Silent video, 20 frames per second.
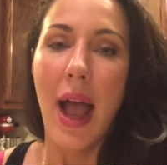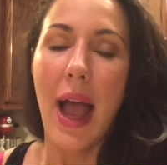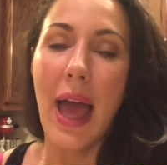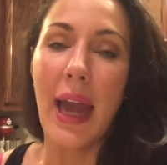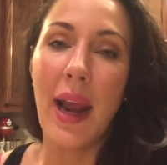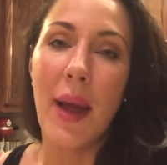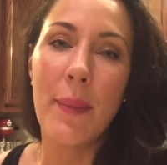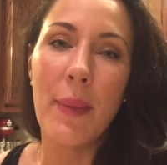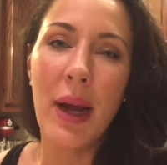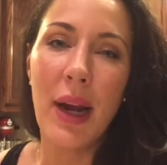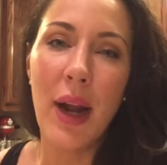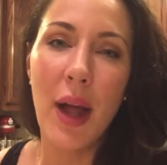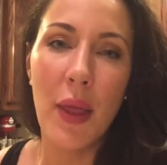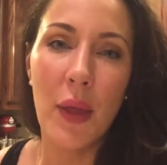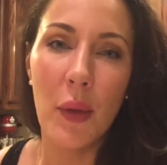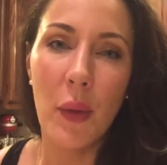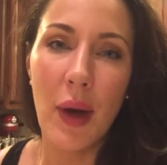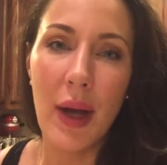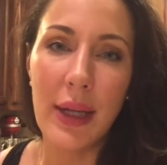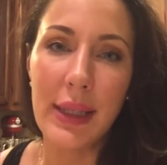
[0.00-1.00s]
and I might
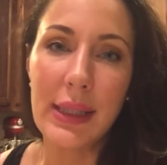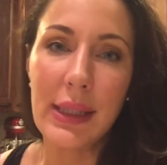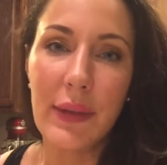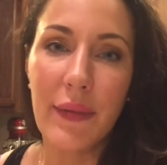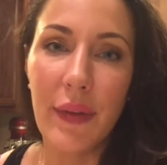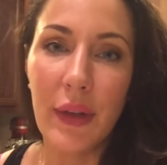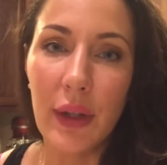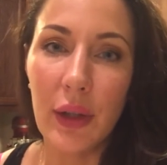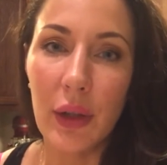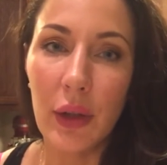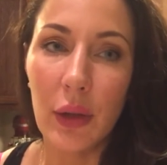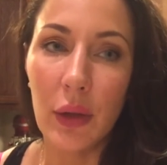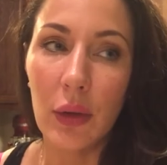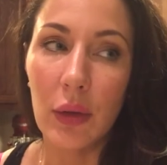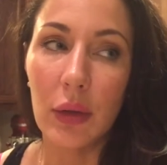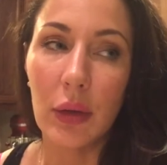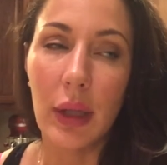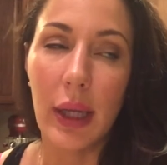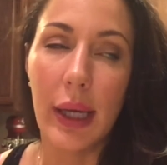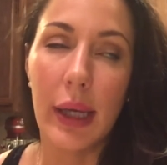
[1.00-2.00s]
otherwise
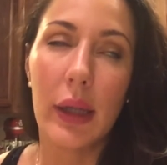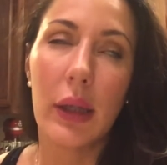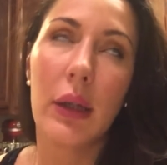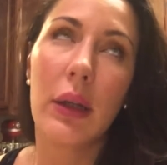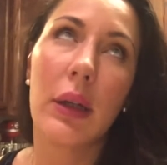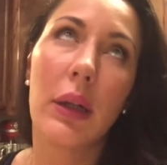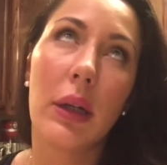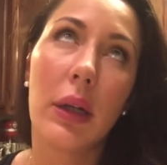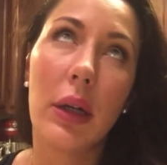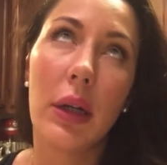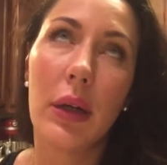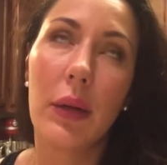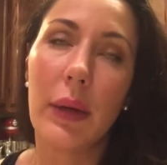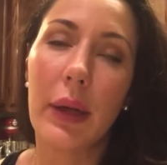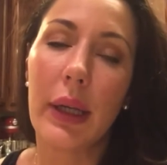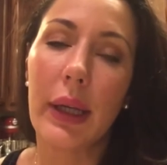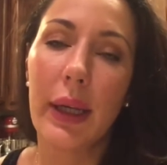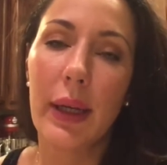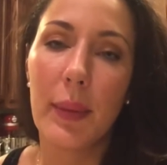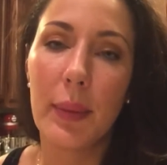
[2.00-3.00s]
feel like, oh, I don't
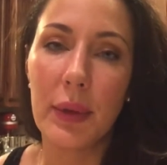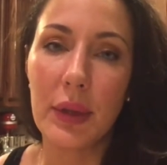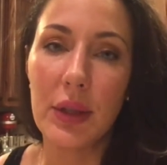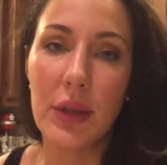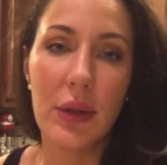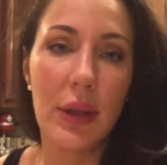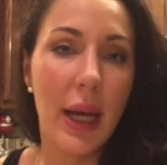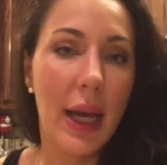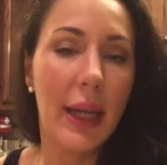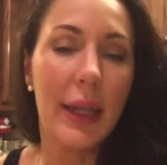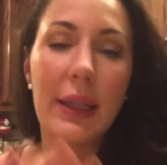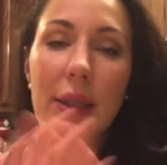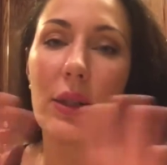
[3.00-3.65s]
wanna get up and do that.